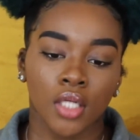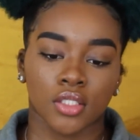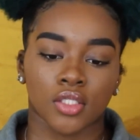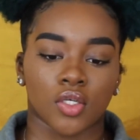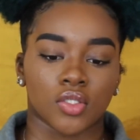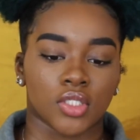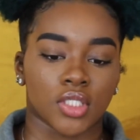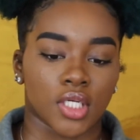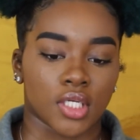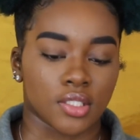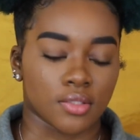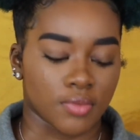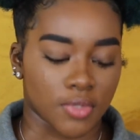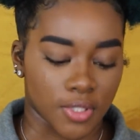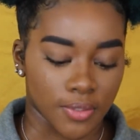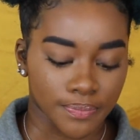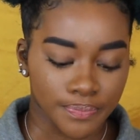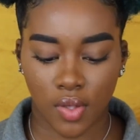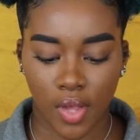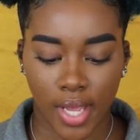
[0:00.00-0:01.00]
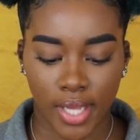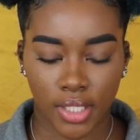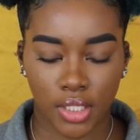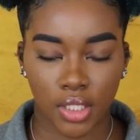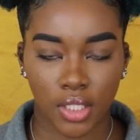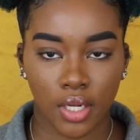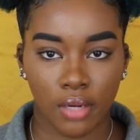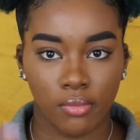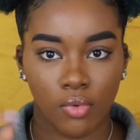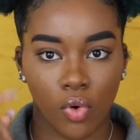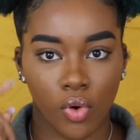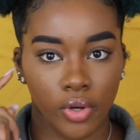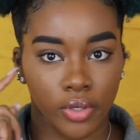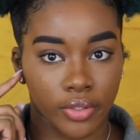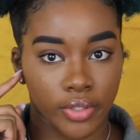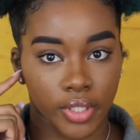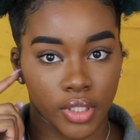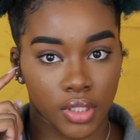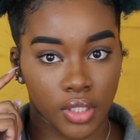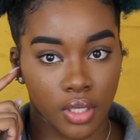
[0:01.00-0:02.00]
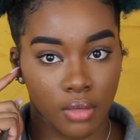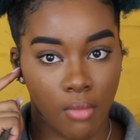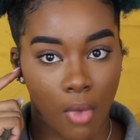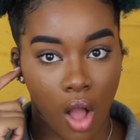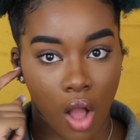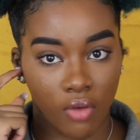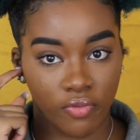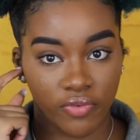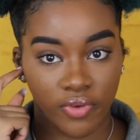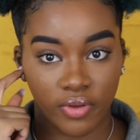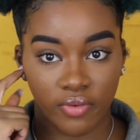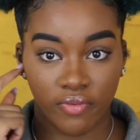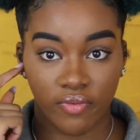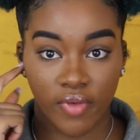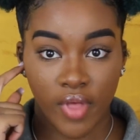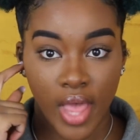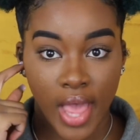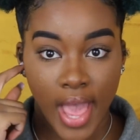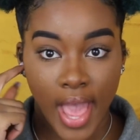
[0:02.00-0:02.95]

Don't judge me. So I ended up ordering them off of